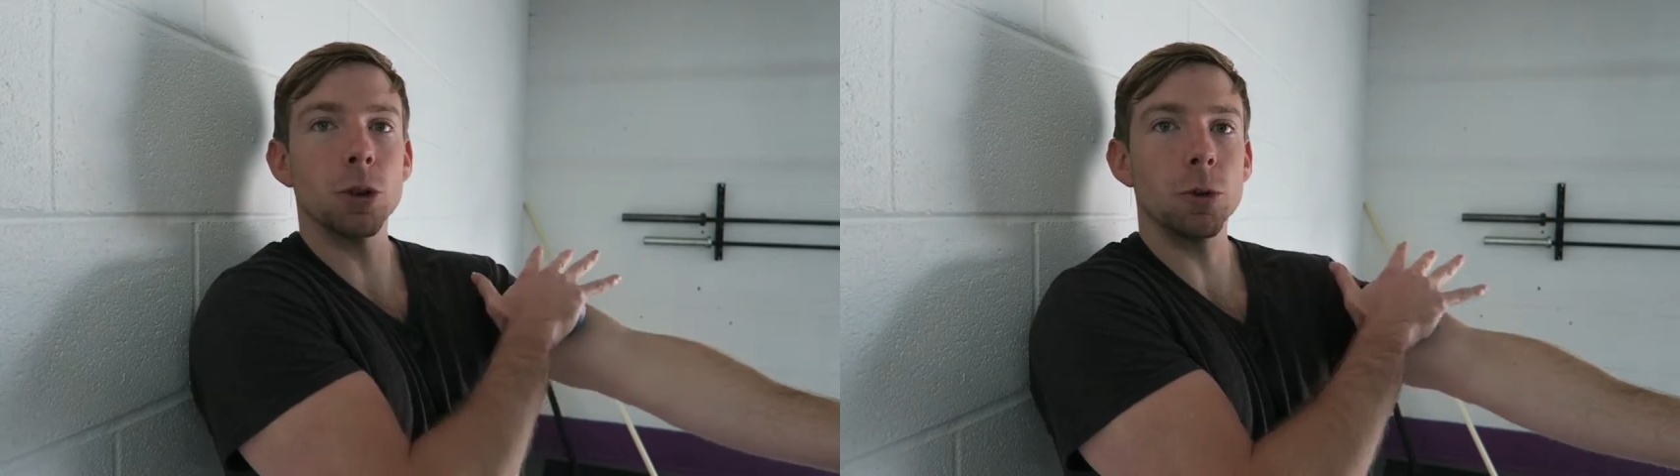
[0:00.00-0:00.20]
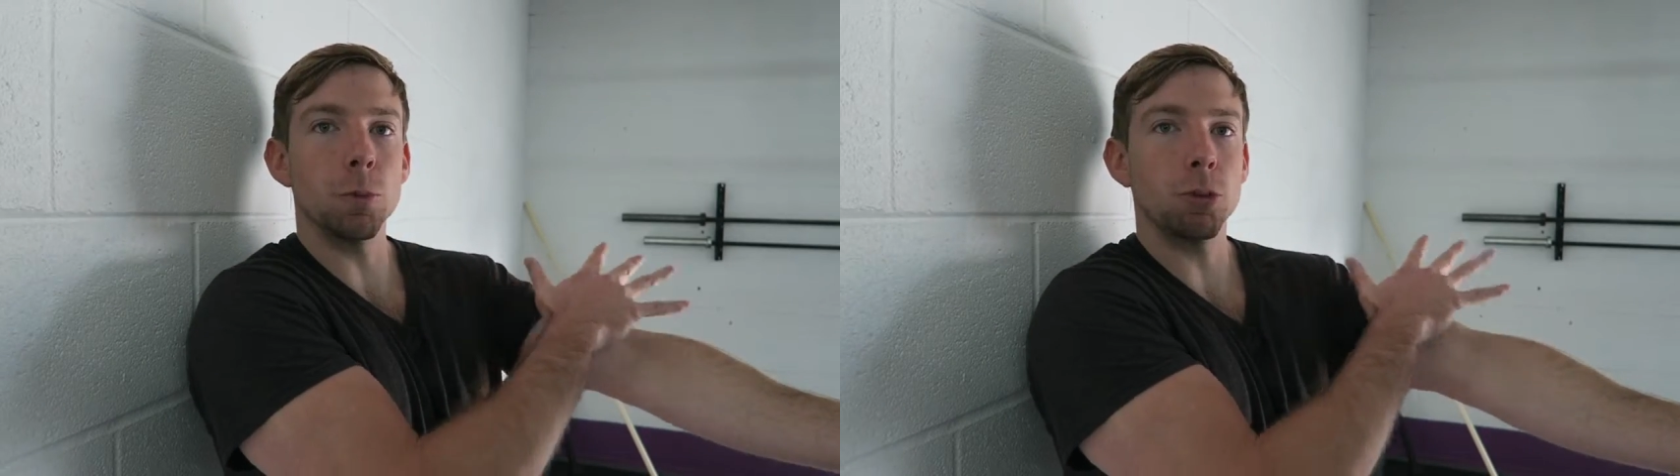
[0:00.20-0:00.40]

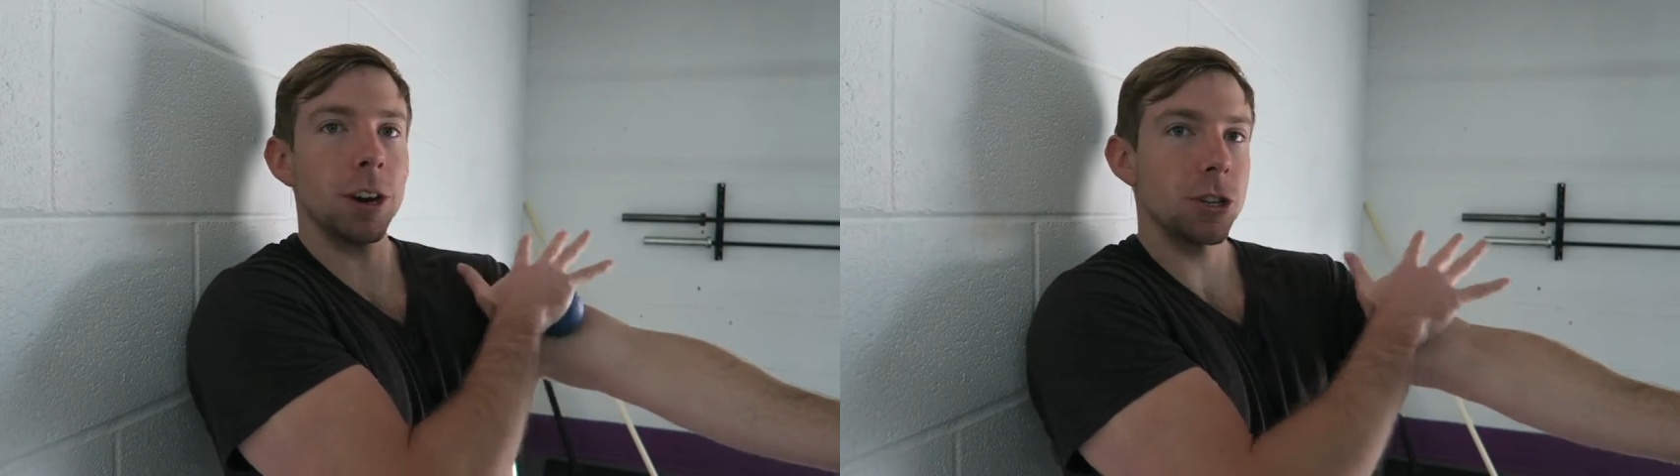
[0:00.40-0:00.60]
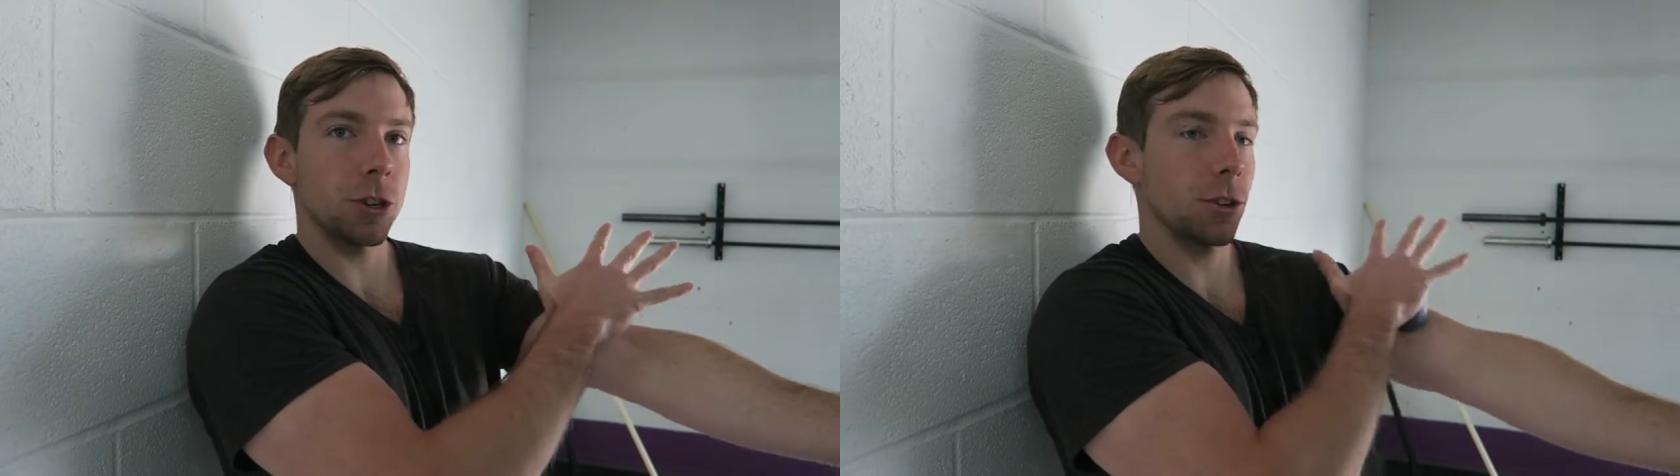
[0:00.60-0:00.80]
good
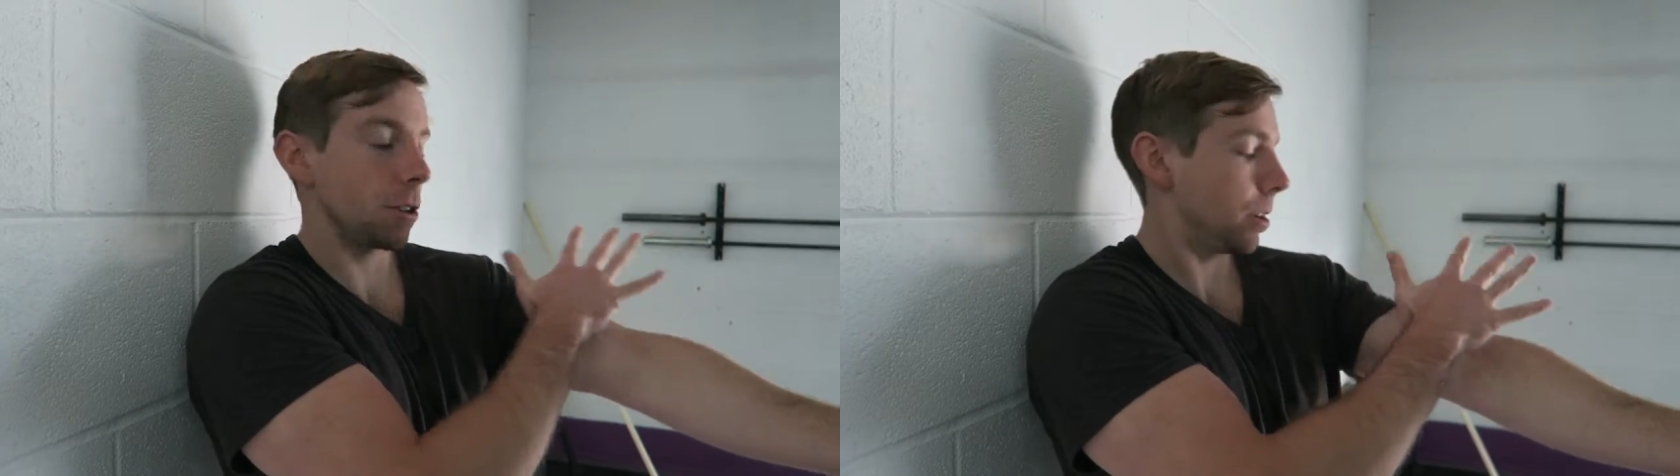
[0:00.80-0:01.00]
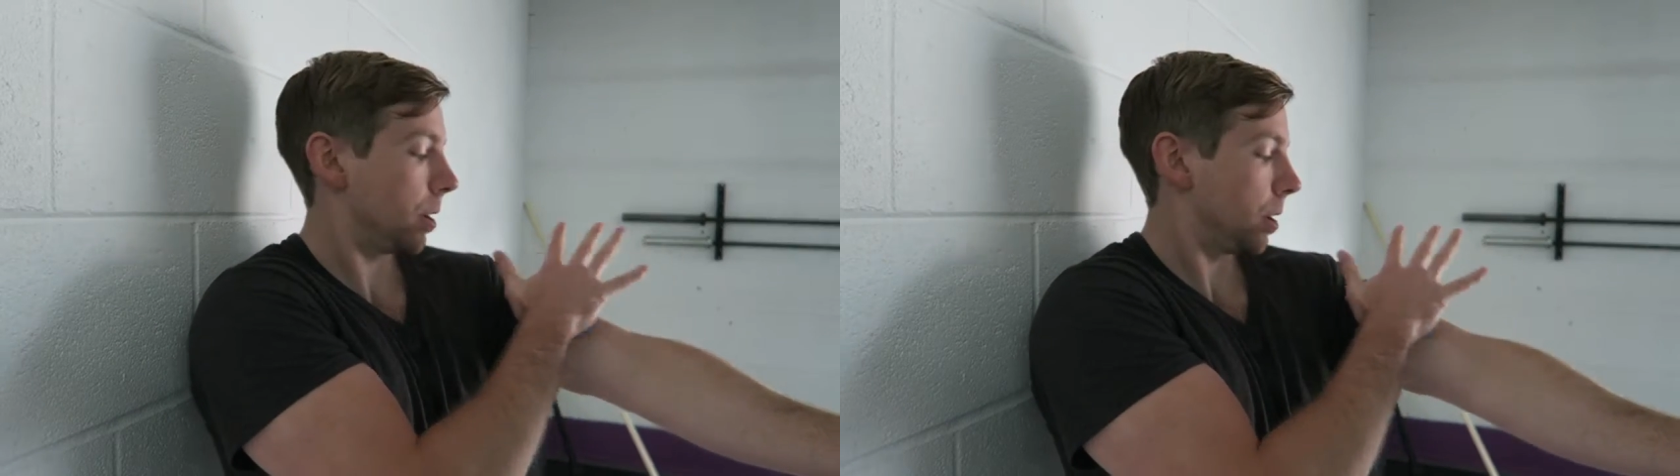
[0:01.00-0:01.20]

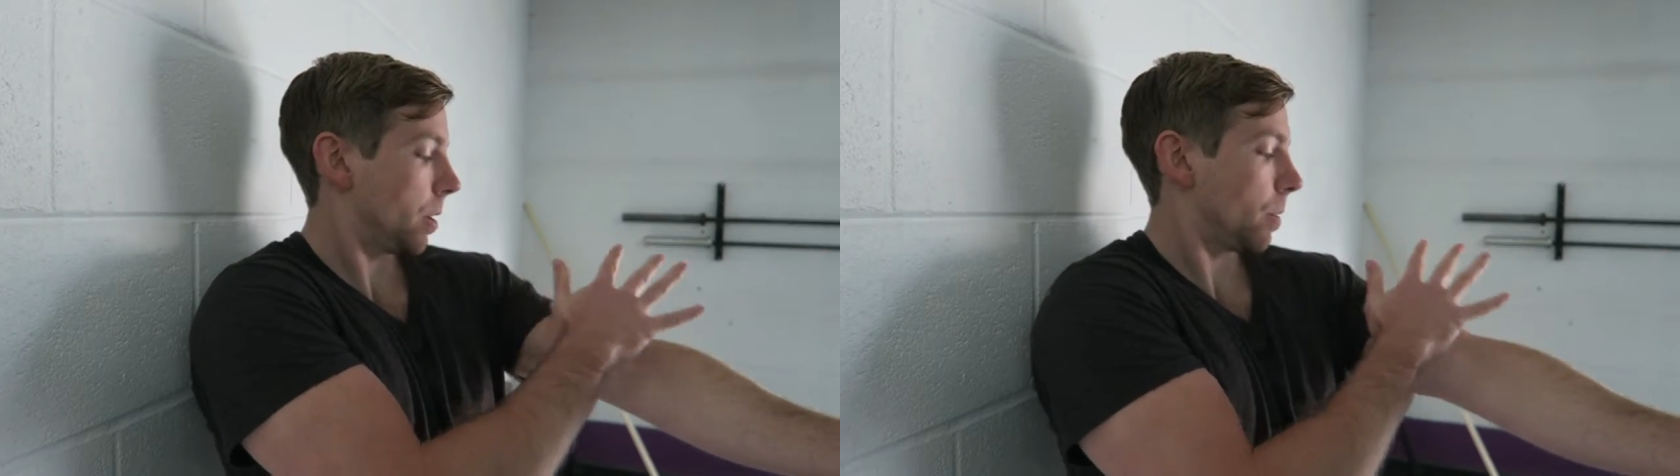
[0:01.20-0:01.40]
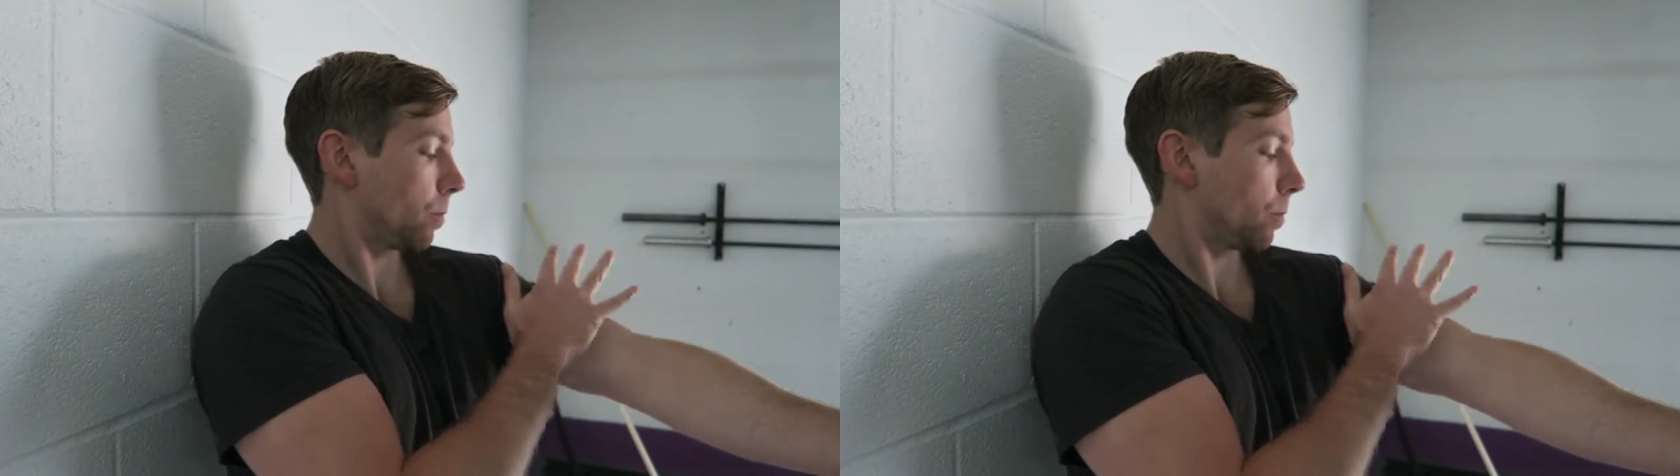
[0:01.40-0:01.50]
pressure